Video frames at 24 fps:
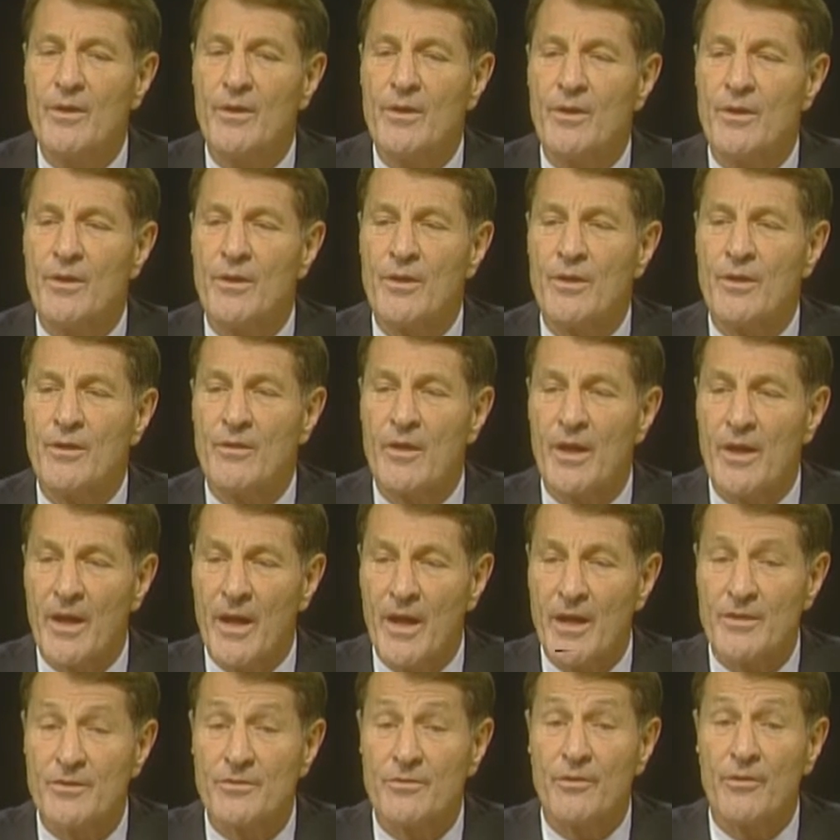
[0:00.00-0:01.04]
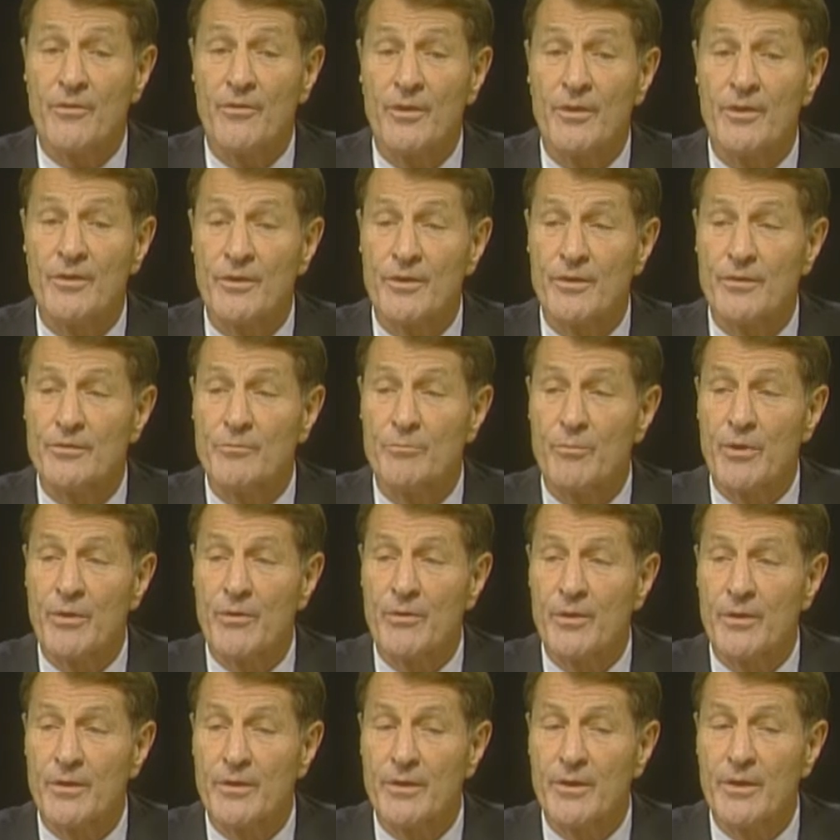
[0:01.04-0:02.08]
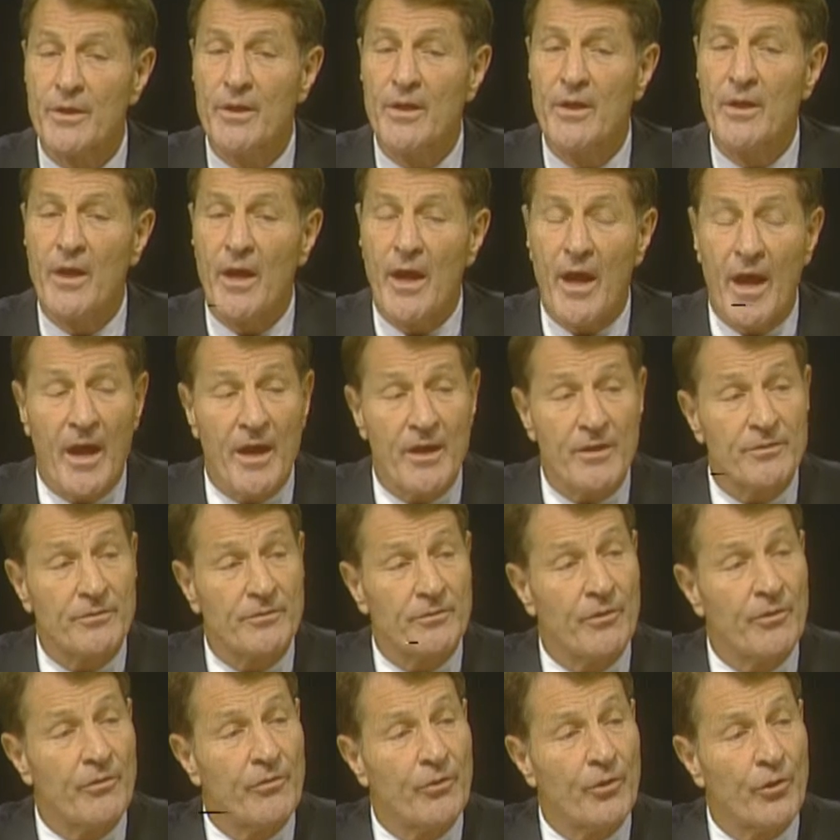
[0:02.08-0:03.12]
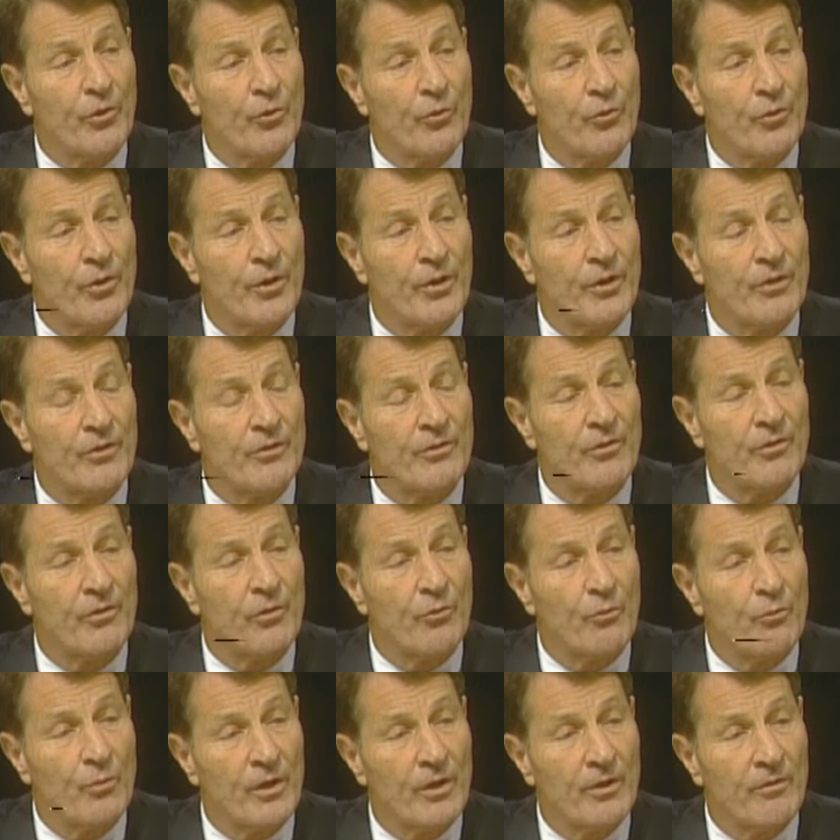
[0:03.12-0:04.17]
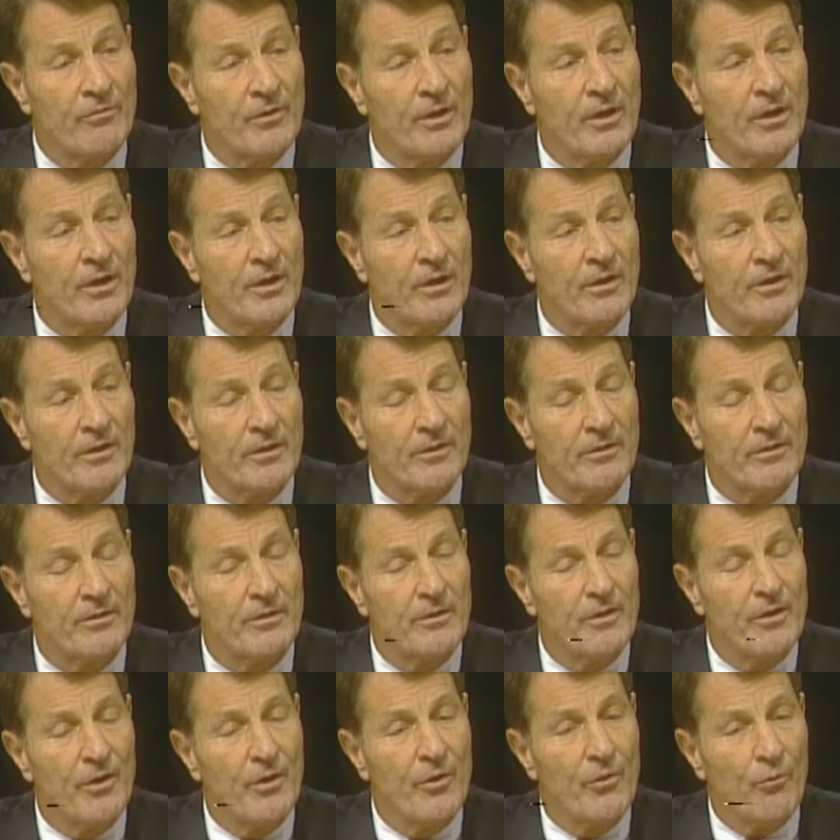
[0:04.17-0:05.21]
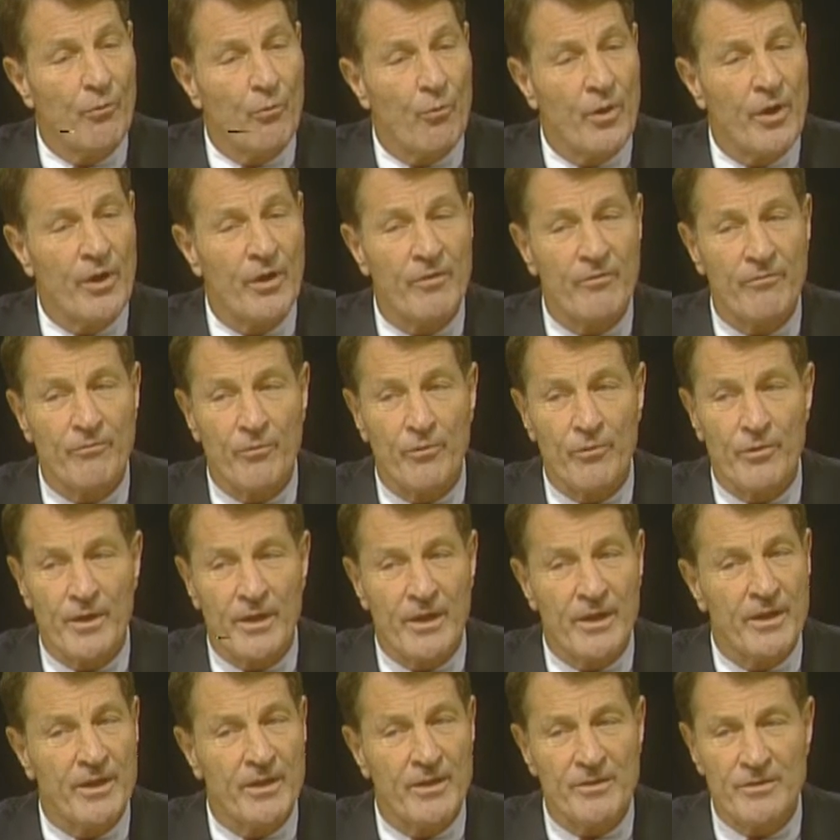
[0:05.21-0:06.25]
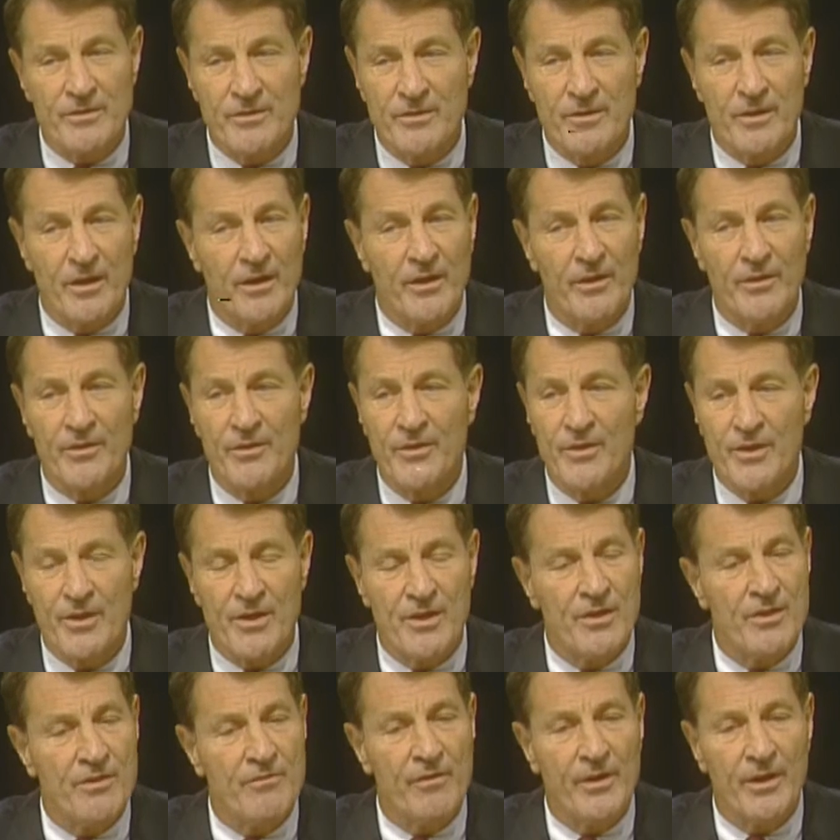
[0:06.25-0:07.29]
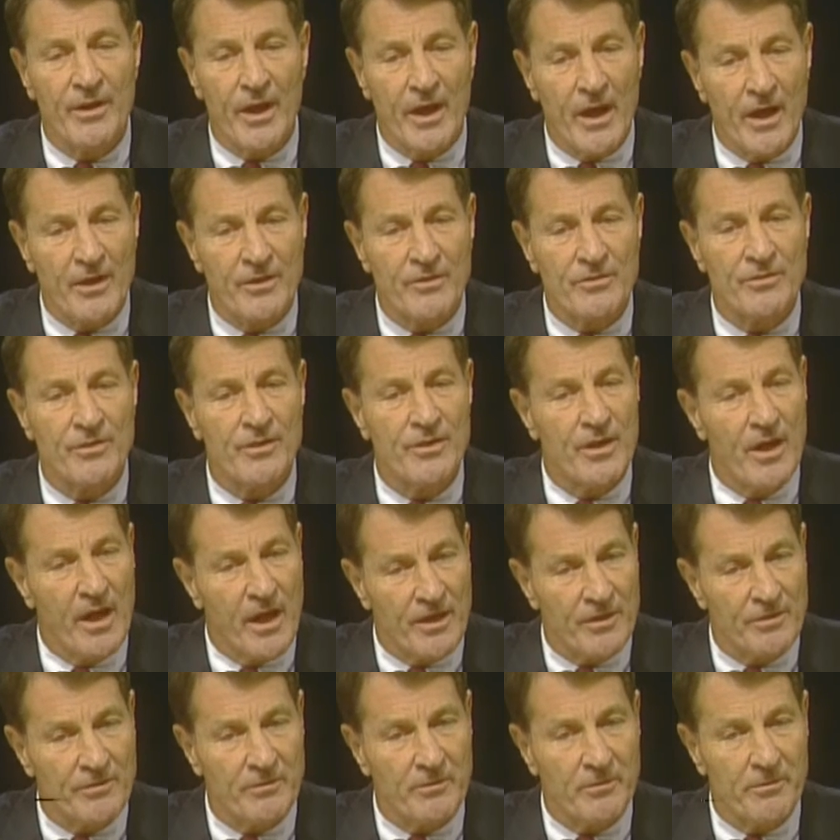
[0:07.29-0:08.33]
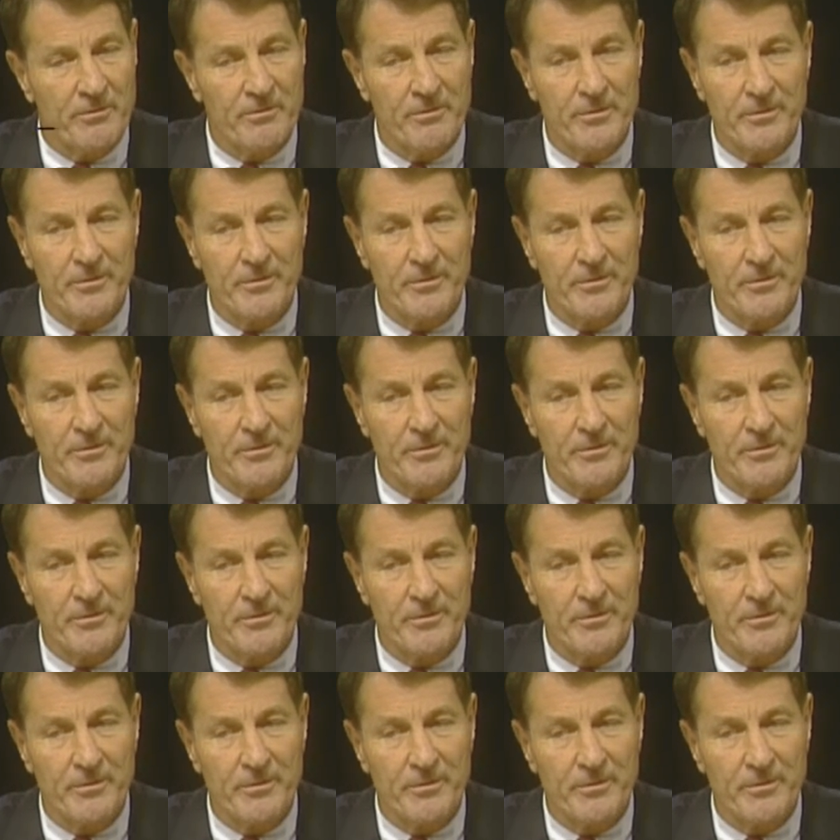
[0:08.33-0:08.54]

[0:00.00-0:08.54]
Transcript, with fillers: He that asketh in the Spirit asketh according to the will of God, wherefore it is done even as he asketh.